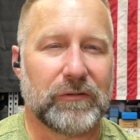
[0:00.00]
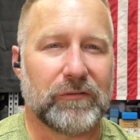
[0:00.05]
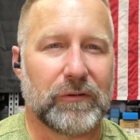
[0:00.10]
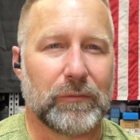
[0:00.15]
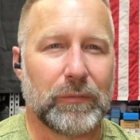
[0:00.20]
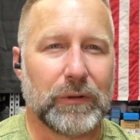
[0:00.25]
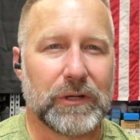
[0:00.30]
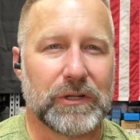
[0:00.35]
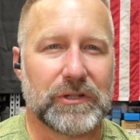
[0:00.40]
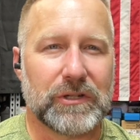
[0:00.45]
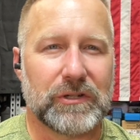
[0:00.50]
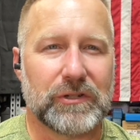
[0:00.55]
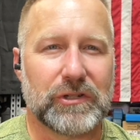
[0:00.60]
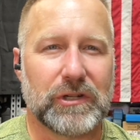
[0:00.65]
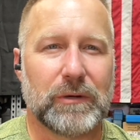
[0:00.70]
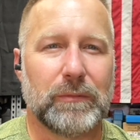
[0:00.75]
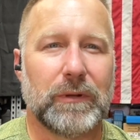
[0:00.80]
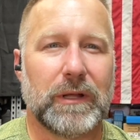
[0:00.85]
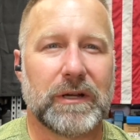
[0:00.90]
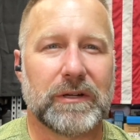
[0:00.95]
of our Ballistic
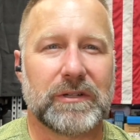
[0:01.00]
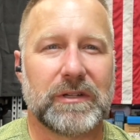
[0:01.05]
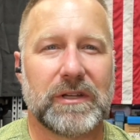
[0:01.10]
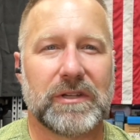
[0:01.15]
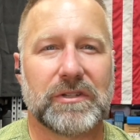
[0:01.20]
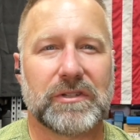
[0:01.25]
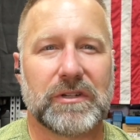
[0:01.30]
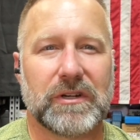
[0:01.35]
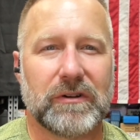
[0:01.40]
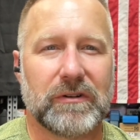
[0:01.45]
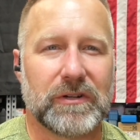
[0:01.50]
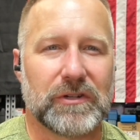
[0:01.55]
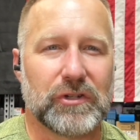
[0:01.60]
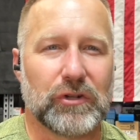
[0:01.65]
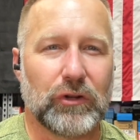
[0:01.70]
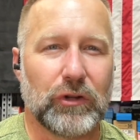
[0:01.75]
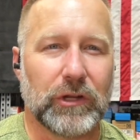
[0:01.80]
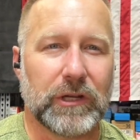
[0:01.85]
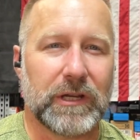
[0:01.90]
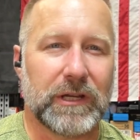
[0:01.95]
Gel Block Test Series,
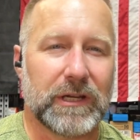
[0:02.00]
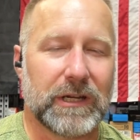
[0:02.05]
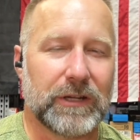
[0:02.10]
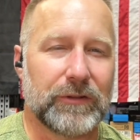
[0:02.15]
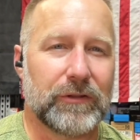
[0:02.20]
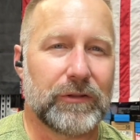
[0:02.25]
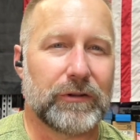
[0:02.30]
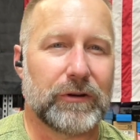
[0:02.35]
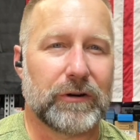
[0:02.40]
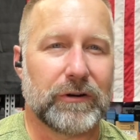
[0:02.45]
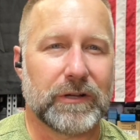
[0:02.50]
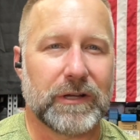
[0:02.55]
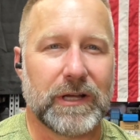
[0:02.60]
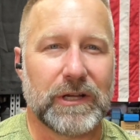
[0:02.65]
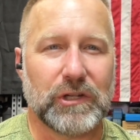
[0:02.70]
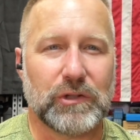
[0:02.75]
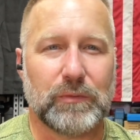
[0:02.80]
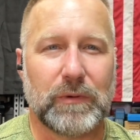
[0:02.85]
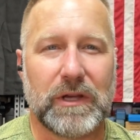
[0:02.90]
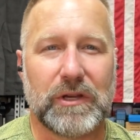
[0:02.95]
looking at the
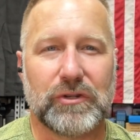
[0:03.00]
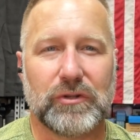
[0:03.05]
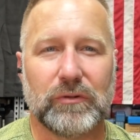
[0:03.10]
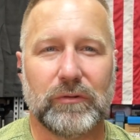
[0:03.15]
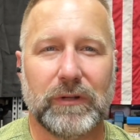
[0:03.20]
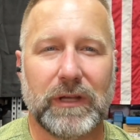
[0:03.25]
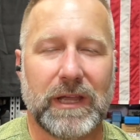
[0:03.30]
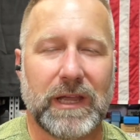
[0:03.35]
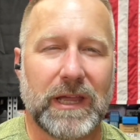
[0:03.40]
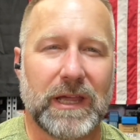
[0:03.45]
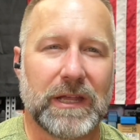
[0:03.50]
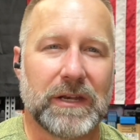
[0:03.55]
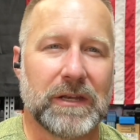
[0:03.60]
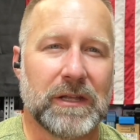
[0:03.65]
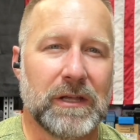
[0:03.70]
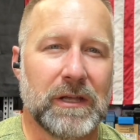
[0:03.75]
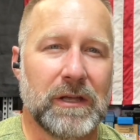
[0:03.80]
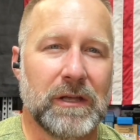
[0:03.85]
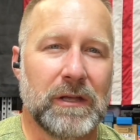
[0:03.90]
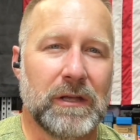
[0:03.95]
38 Special, and
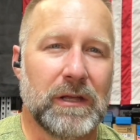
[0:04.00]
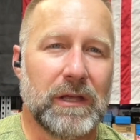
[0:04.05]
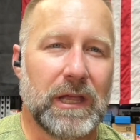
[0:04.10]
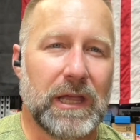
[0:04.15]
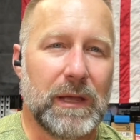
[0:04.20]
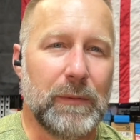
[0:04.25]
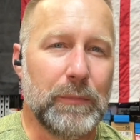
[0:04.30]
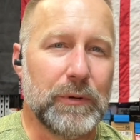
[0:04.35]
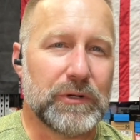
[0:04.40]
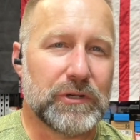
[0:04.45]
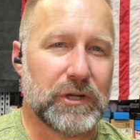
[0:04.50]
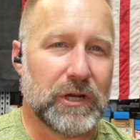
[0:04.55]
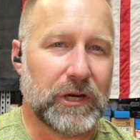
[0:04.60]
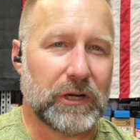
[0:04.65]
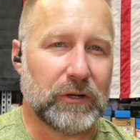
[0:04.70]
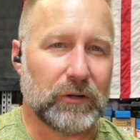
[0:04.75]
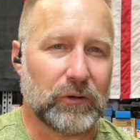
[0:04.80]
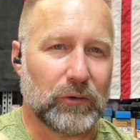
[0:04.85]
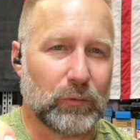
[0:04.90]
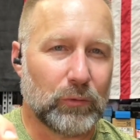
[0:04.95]
in
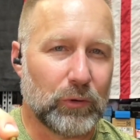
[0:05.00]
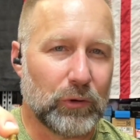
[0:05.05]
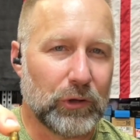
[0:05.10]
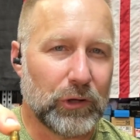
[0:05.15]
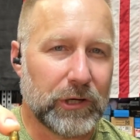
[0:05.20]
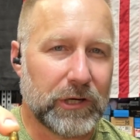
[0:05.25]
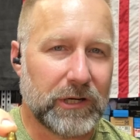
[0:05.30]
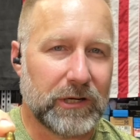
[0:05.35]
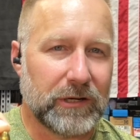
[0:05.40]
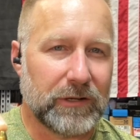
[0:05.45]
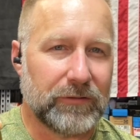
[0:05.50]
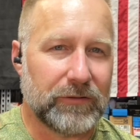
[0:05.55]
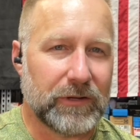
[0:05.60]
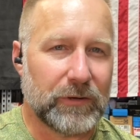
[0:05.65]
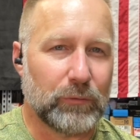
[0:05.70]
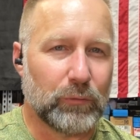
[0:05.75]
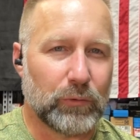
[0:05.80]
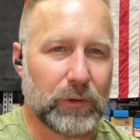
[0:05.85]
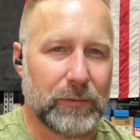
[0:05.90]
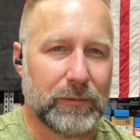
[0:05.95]
particular, we're looking at
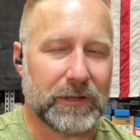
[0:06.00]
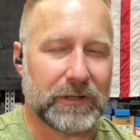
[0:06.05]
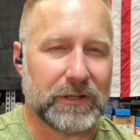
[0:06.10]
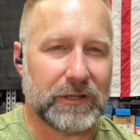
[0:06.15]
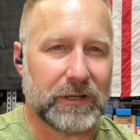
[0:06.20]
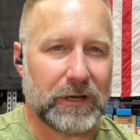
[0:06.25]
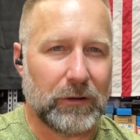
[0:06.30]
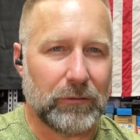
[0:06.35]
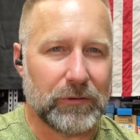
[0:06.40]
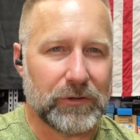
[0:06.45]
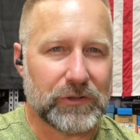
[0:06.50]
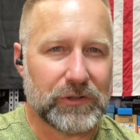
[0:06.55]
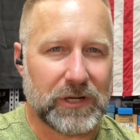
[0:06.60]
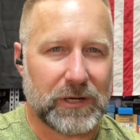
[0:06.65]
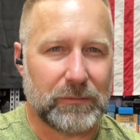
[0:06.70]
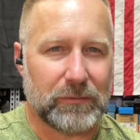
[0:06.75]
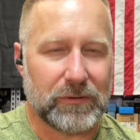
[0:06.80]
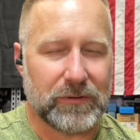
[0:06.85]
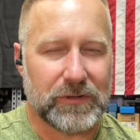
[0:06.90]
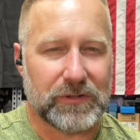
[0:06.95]
the Remington Golden
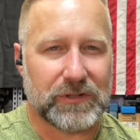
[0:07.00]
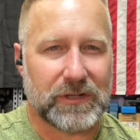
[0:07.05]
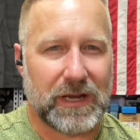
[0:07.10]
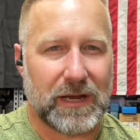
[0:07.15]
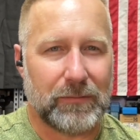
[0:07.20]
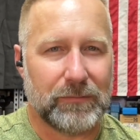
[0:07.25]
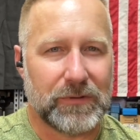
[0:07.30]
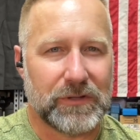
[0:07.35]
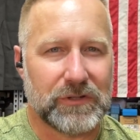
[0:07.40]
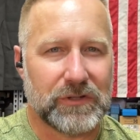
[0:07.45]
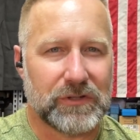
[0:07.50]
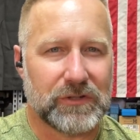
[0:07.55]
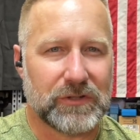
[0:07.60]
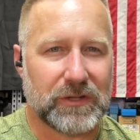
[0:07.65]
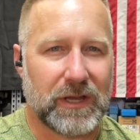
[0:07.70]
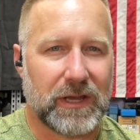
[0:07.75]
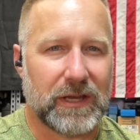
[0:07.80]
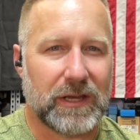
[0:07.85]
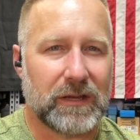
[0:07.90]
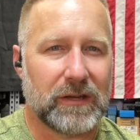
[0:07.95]
Saber this time. This is
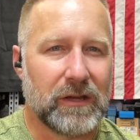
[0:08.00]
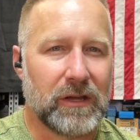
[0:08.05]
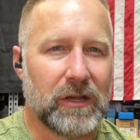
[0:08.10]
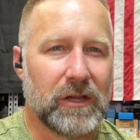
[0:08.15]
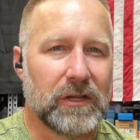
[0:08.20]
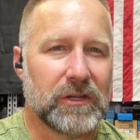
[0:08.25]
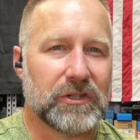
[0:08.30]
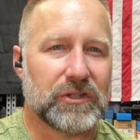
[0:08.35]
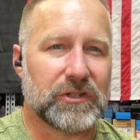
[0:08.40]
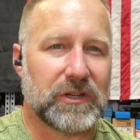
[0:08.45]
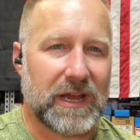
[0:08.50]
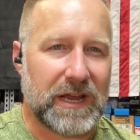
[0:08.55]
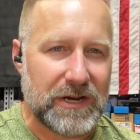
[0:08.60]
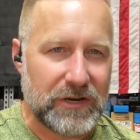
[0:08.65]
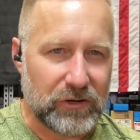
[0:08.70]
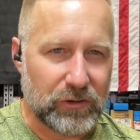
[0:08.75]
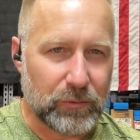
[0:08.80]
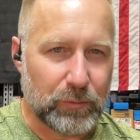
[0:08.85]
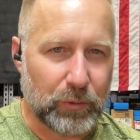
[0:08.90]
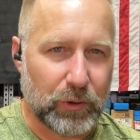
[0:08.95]
a
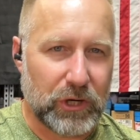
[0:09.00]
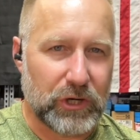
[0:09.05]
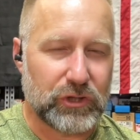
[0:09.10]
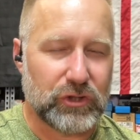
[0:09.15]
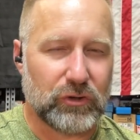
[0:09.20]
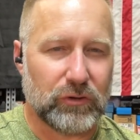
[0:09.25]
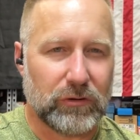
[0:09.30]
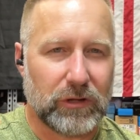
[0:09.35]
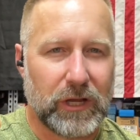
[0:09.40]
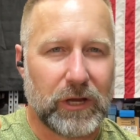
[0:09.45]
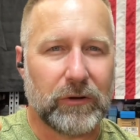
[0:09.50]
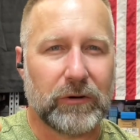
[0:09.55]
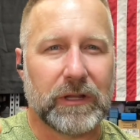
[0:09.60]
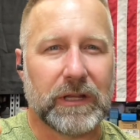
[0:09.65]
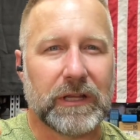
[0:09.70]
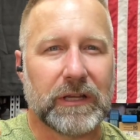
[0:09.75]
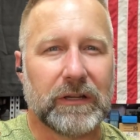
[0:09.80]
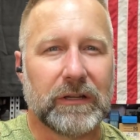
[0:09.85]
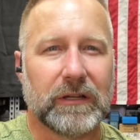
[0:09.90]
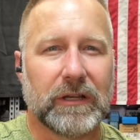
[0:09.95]
standard pressure
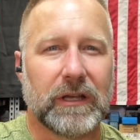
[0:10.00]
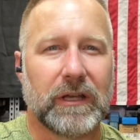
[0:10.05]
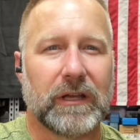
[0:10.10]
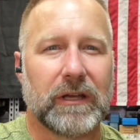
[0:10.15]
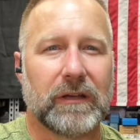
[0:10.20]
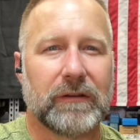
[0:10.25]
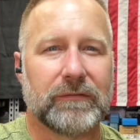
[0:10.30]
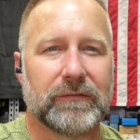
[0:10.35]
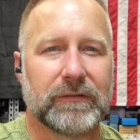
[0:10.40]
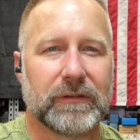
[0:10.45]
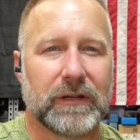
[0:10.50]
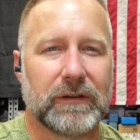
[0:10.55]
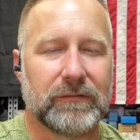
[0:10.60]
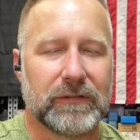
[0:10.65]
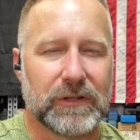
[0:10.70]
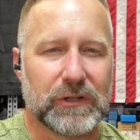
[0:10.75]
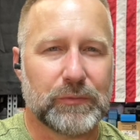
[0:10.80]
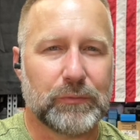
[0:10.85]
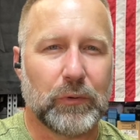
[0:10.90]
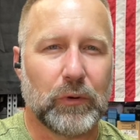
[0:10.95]
loading of, of
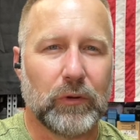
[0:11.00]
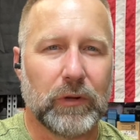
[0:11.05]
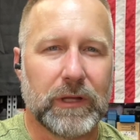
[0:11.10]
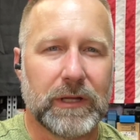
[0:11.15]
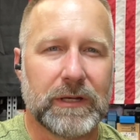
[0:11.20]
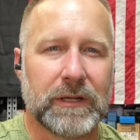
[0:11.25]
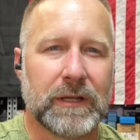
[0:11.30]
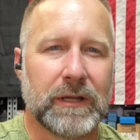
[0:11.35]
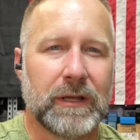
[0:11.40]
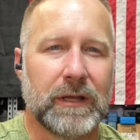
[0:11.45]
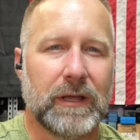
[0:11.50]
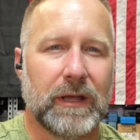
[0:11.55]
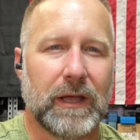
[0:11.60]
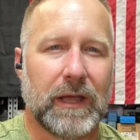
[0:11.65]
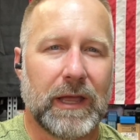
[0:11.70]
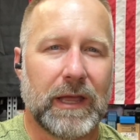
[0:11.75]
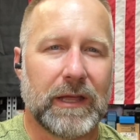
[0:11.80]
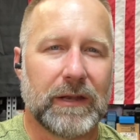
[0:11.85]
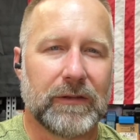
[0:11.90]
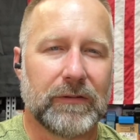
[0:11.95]
this bullet,
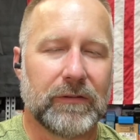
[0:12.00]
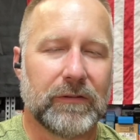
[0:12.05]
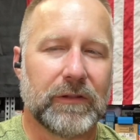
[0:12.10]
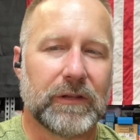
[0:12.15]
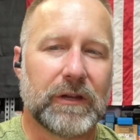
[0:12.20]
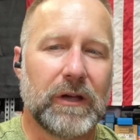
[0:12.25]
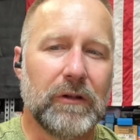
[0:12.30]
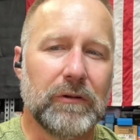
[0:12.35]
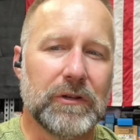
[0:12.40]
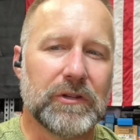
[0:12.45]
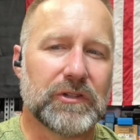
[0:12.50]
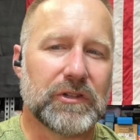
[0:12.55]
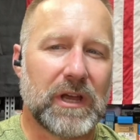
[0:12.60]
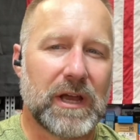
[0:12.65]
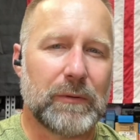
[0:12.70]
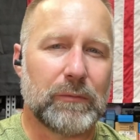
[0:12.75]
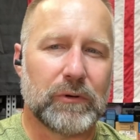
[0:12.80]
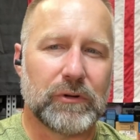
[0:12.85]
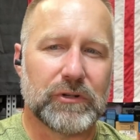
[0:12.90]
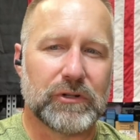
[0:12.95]
and the Golden
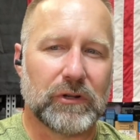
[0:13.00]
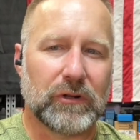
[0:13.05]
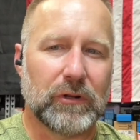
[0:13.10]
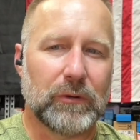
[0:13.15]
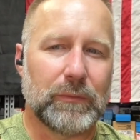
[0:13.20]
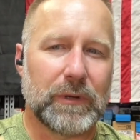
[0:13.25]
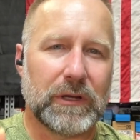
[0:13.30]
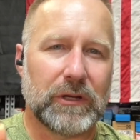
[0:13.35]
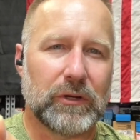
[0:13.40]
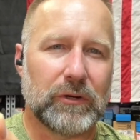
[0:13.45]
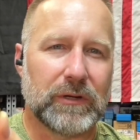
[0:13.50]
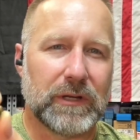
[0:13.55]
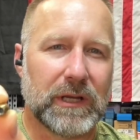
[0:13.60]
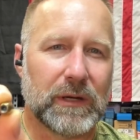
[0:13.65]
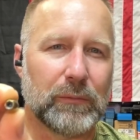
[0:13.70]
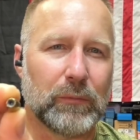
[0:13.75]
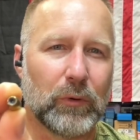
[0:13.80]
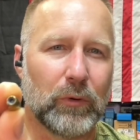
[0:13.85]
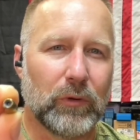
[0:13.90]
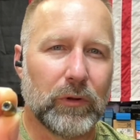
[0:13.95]
Saber is a little bit
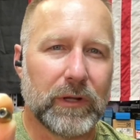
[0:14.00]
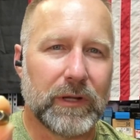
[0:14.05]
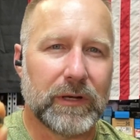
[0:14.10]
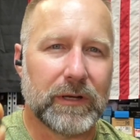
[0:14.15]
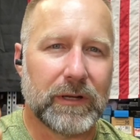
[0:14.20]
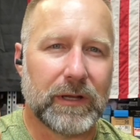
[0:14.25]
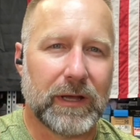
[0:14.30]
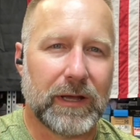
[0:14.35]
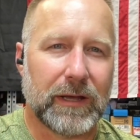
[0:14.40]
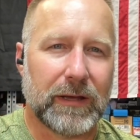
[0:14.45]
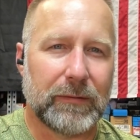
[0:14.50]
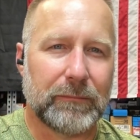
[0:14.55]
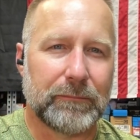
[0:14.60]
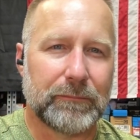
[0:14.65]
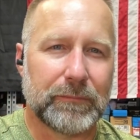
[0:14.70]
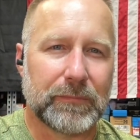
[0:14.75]
unique bullet. Uh,